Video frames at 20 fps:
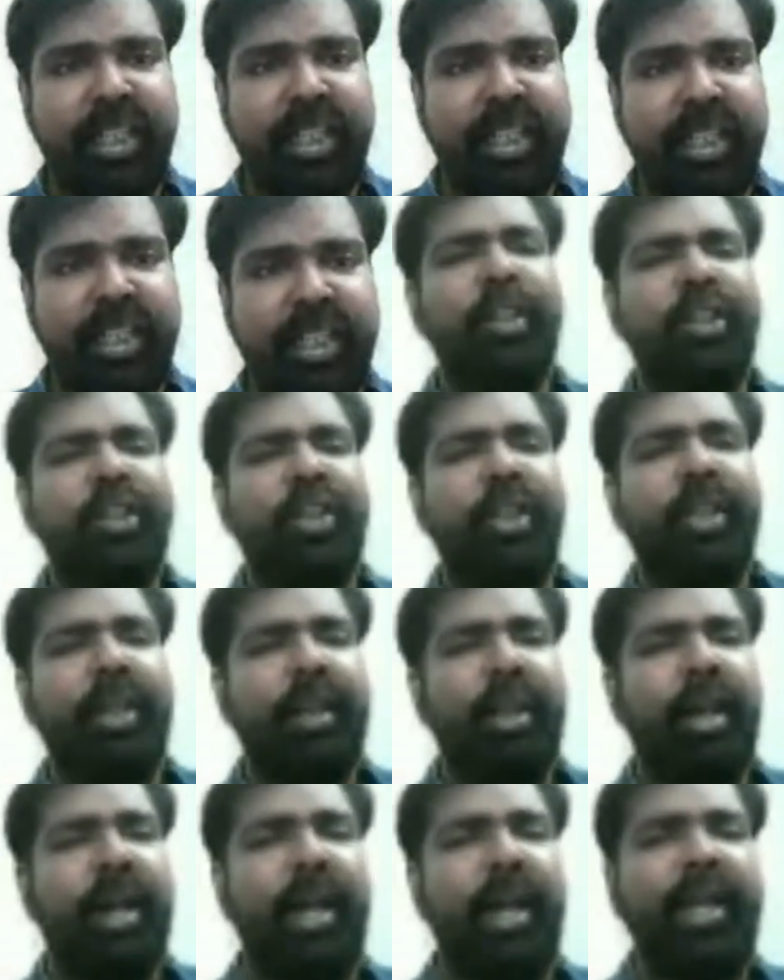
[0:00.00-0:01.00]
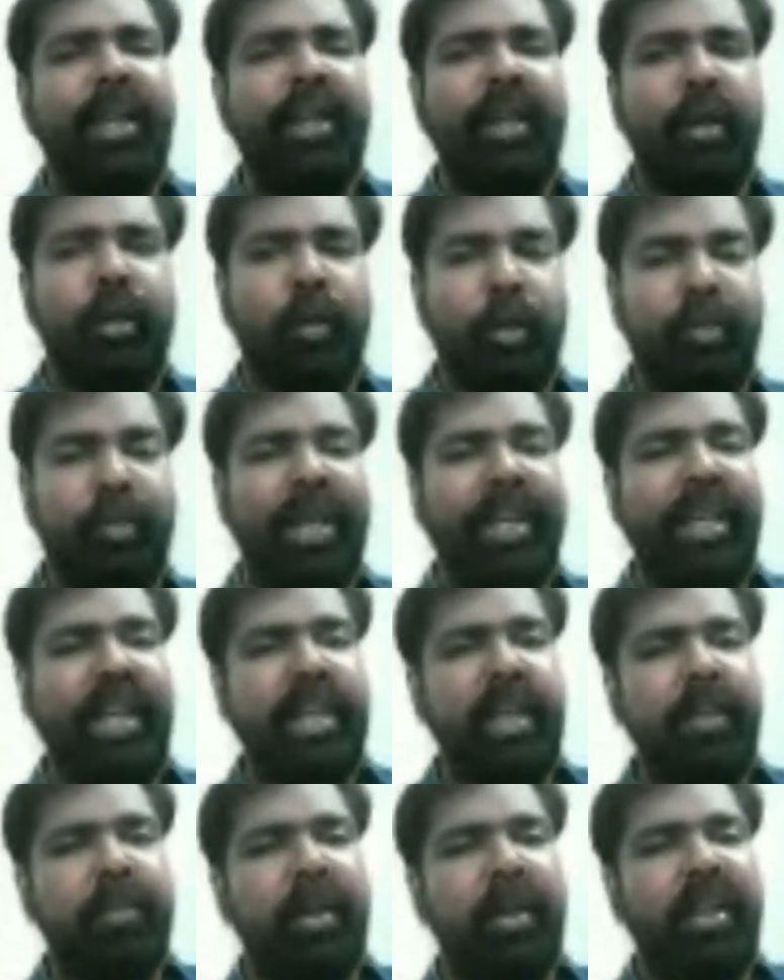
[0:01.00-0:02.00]
in which she can hide or make
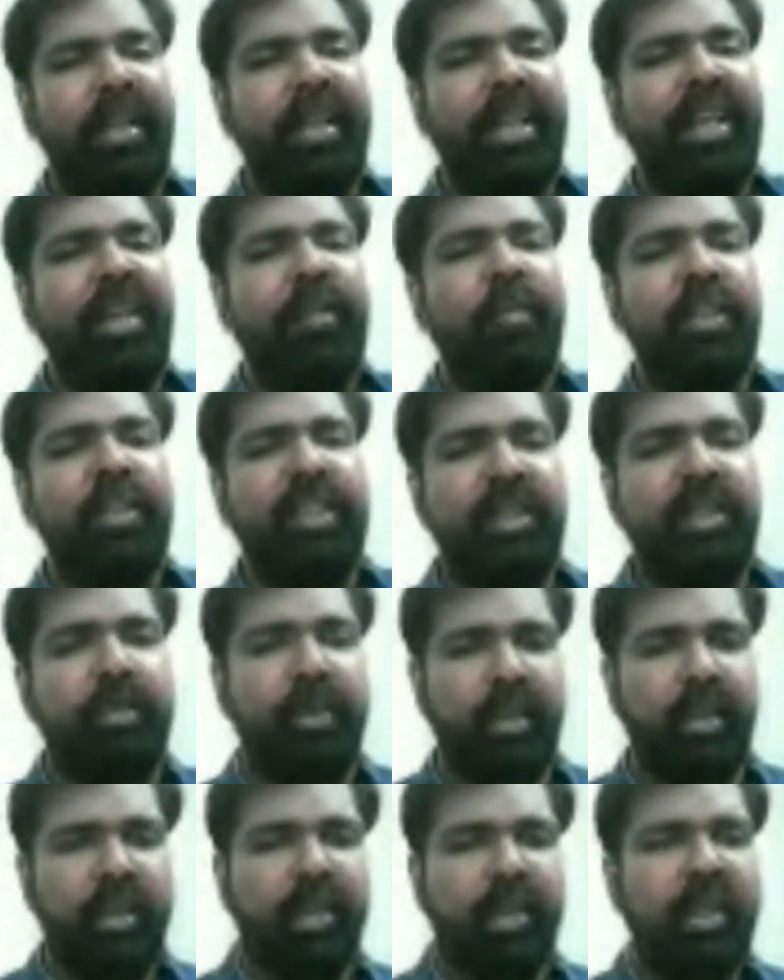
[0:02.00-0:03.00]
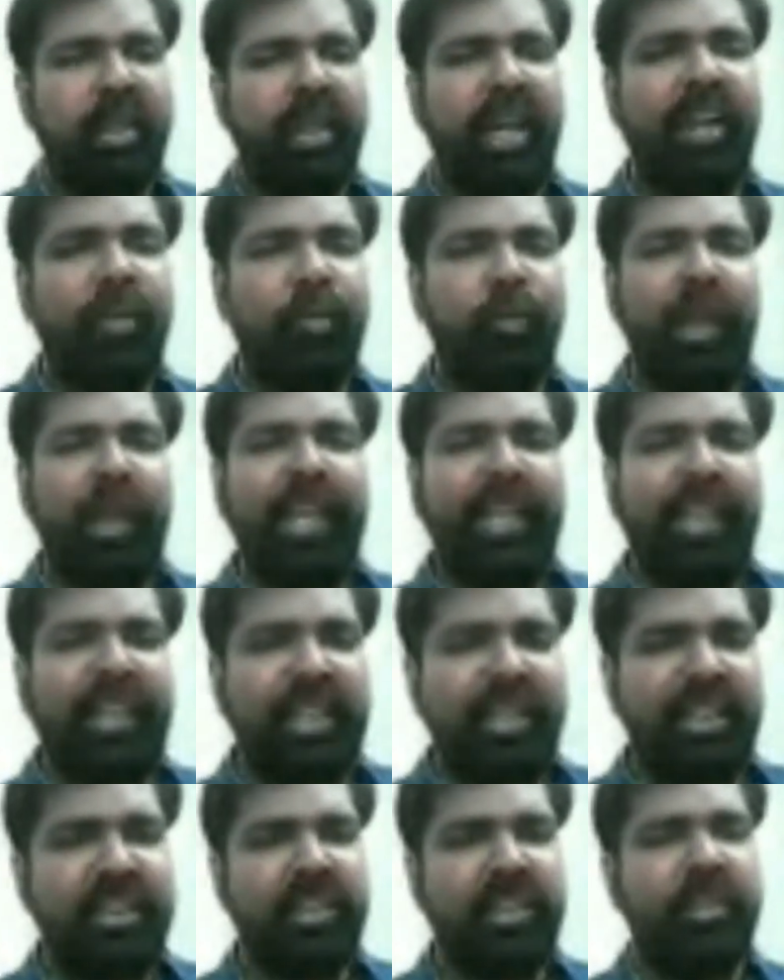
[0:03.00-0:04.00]
anybody invisible and
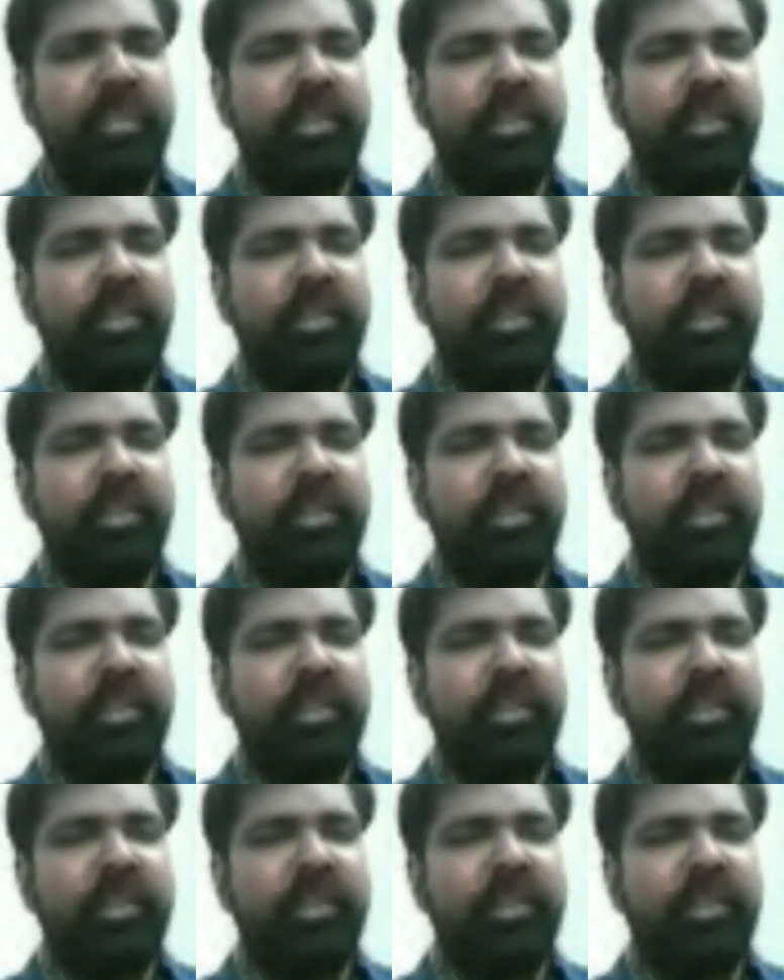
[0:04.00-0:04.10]
weightless.